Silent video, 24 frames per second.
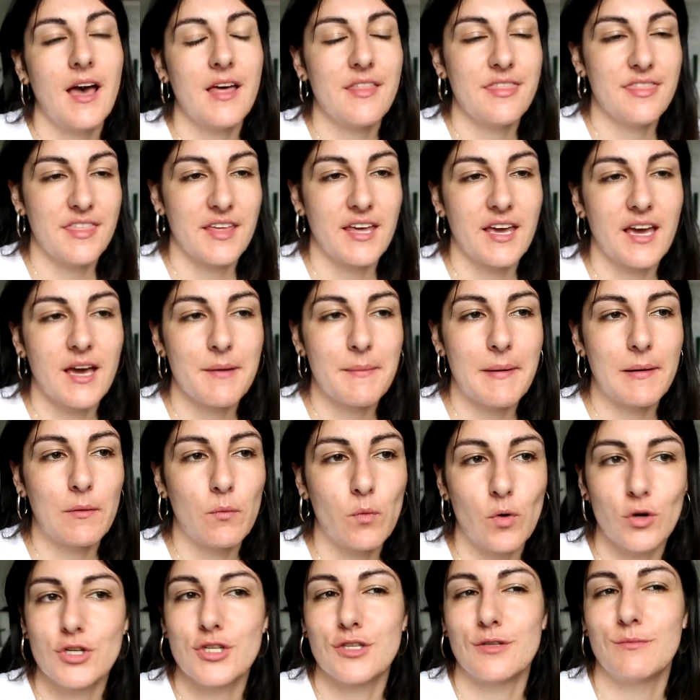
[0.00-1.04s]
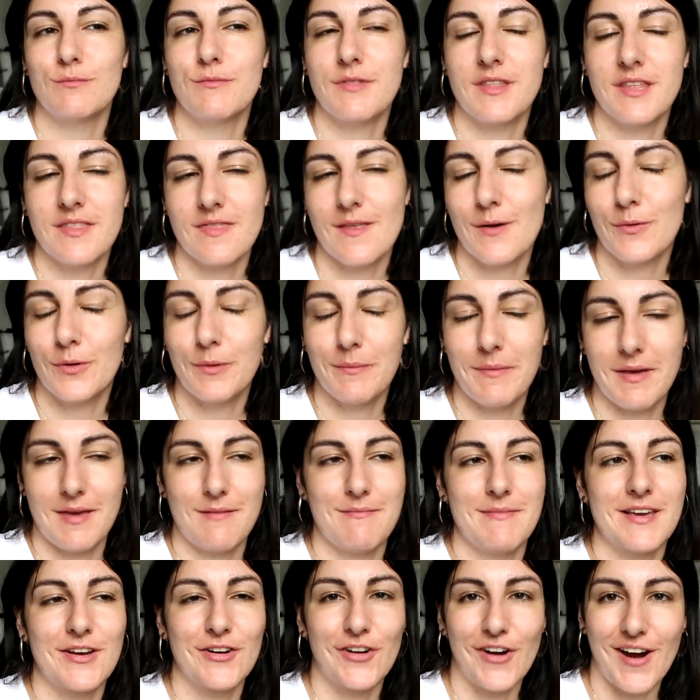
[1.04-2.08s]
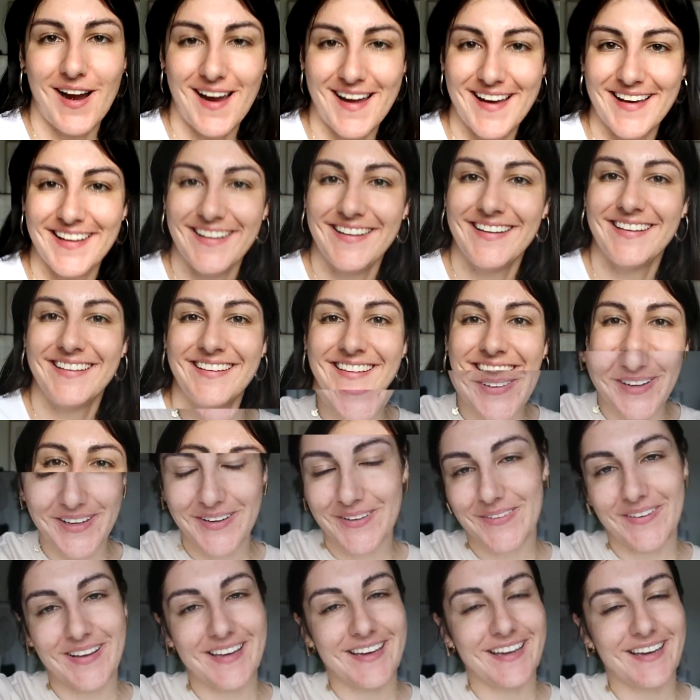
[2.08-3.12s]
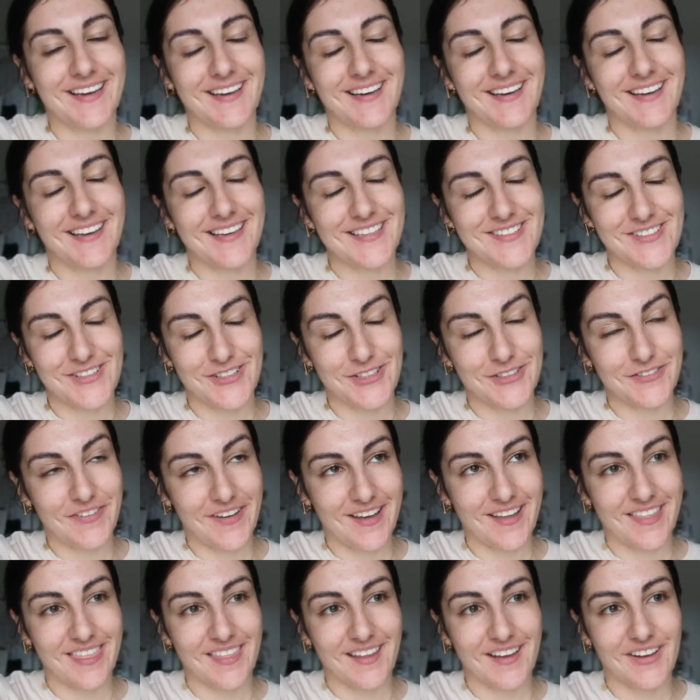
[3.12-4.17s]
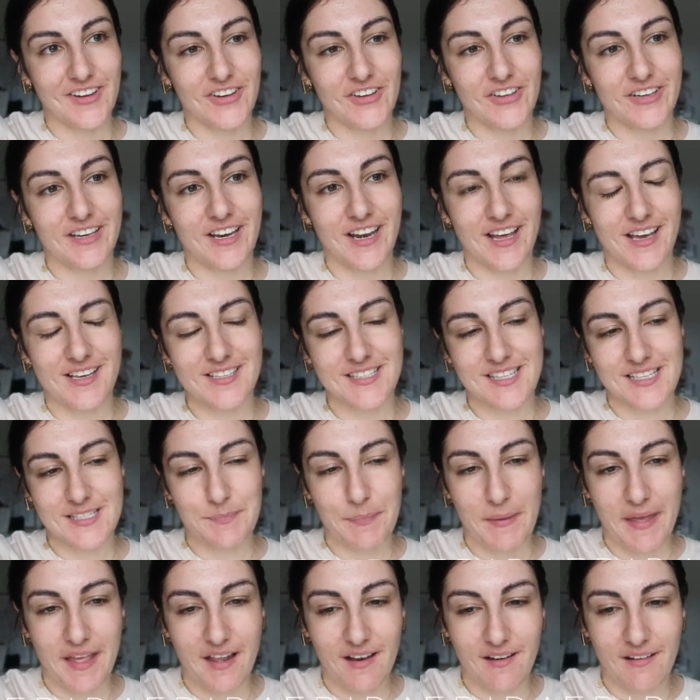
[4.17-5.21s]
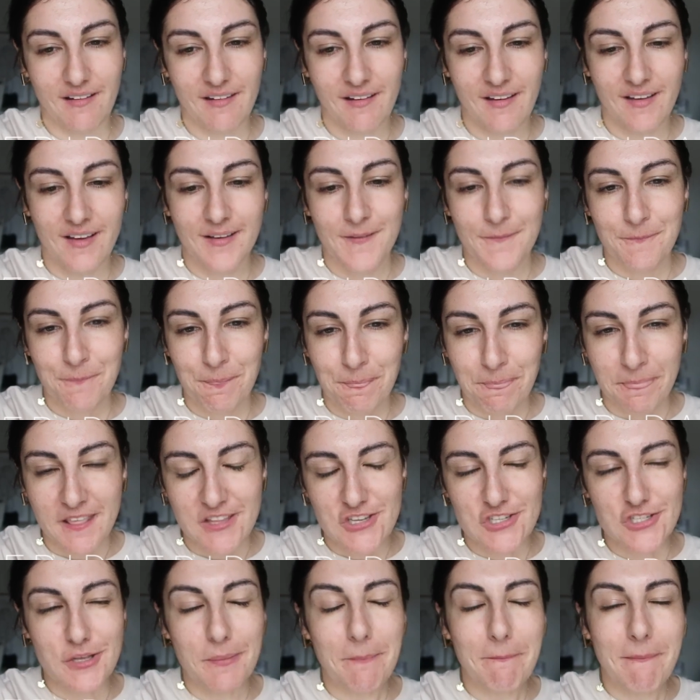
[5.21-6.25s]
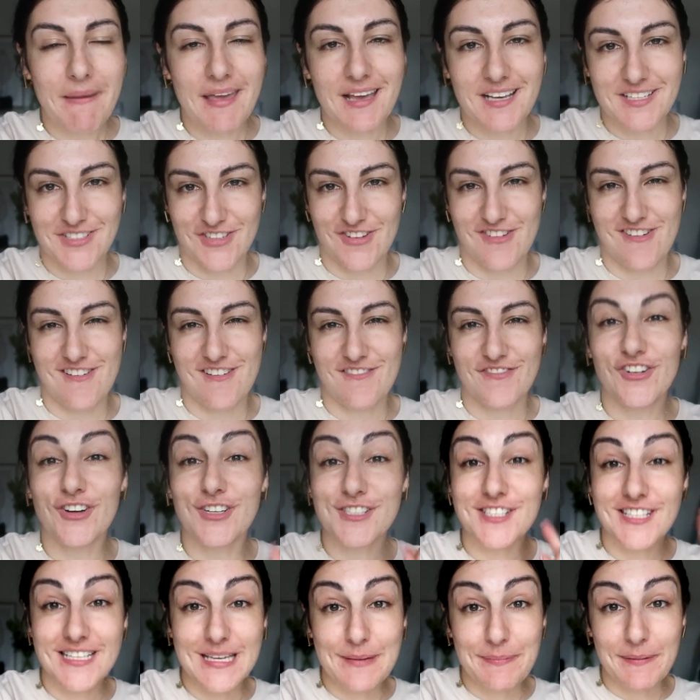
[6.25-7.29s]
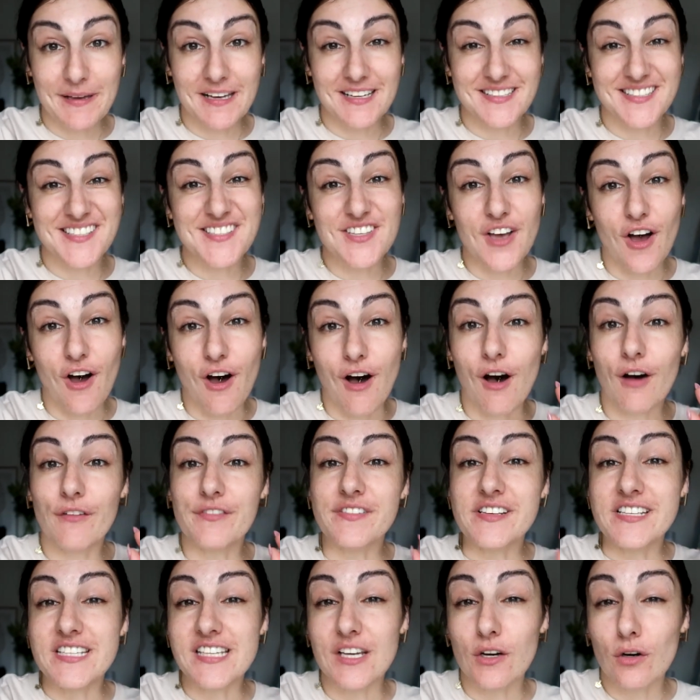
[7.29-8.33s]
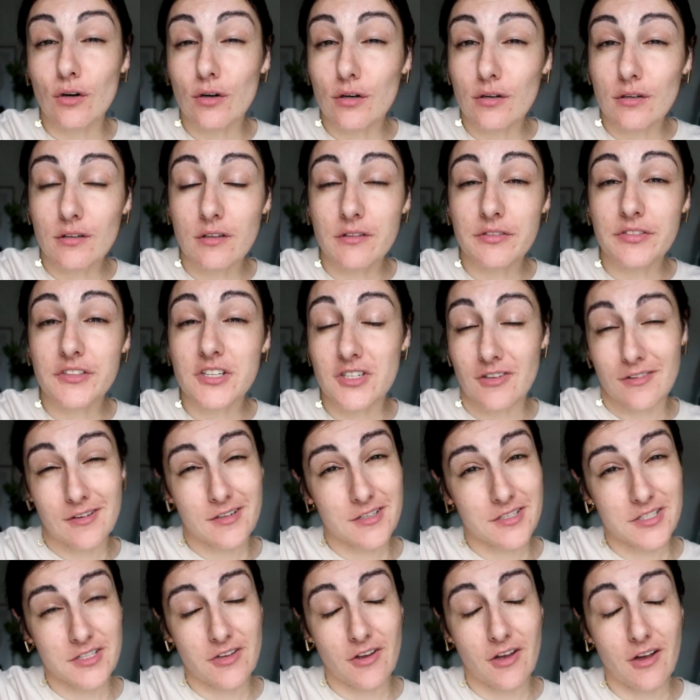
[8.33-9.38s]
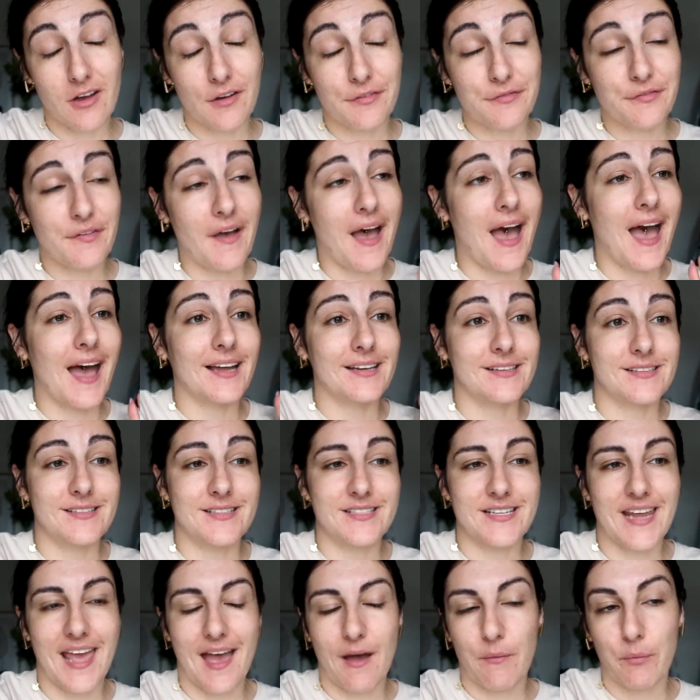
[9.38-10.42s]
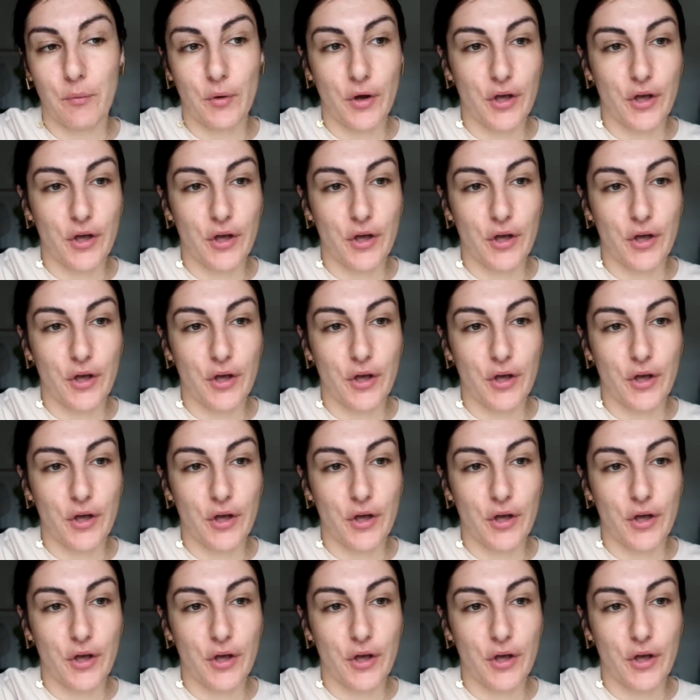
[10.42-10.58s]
I think I might watch something that will make me cry. That work week is over, thank goodness. It's been just a mix of not sleeping because it's hot, obviously all the dog stuff, and yeah,